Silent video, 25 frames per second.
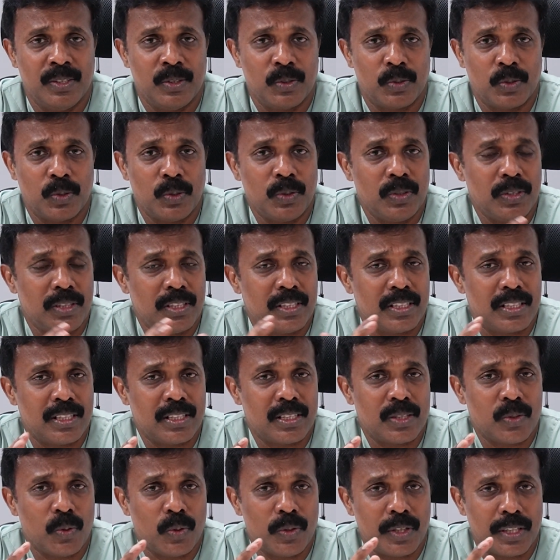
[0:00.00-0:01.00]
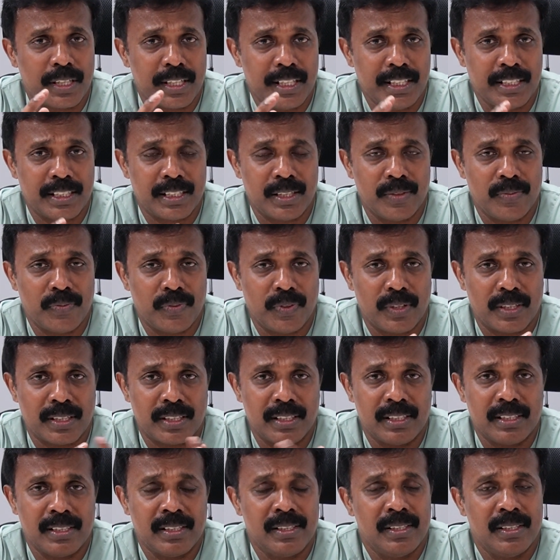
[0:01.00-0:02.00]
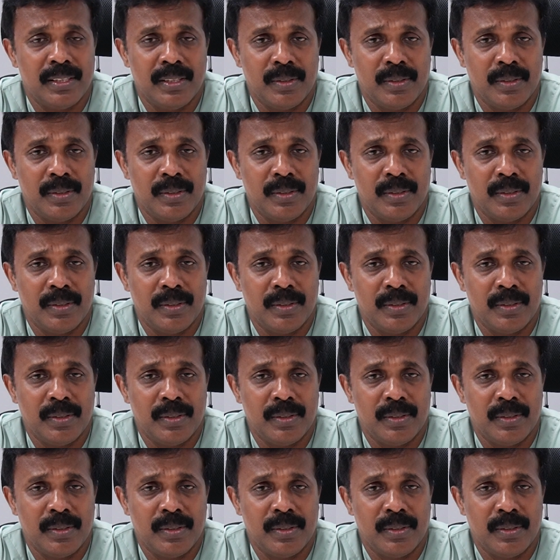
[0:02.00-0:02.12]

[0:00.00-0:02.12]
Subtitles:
So this is the one reason for the